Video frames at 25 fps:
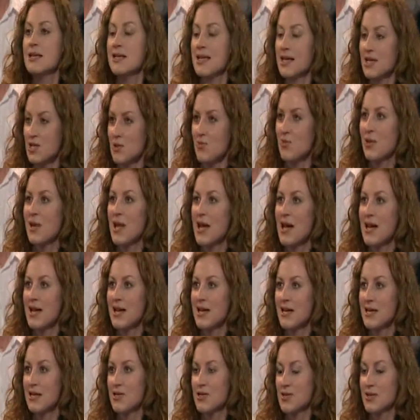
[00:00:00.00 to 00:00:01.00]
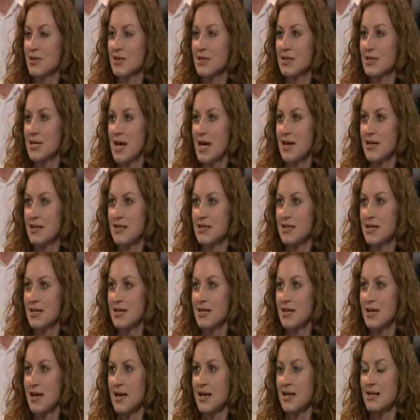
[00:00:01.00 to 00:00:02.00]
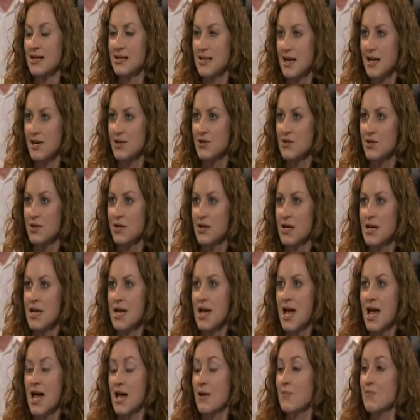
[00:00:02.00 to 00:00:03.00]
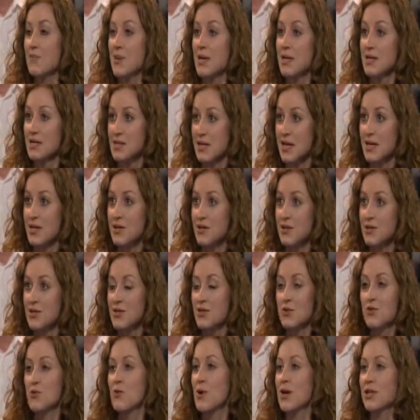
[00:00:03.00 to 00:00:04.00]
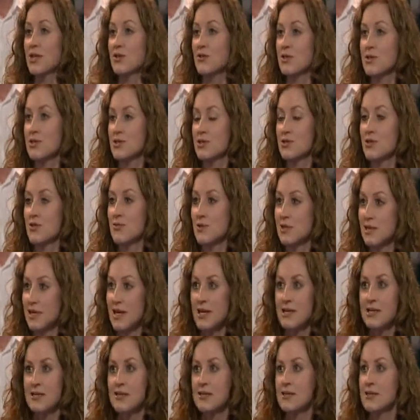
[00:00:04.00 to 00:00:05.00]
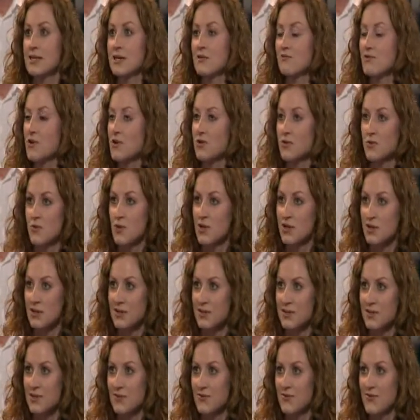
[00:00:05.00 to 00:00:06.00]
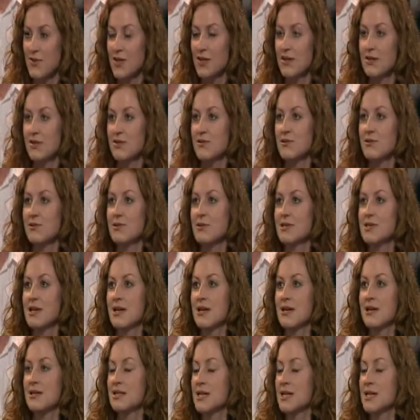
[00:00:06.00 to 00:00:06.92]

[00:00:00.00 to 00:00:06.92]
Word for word: that apply to the taxi uh, sector uh, be adhered to, whether it's to do with licensing, roadworthiness of vehicles, uh,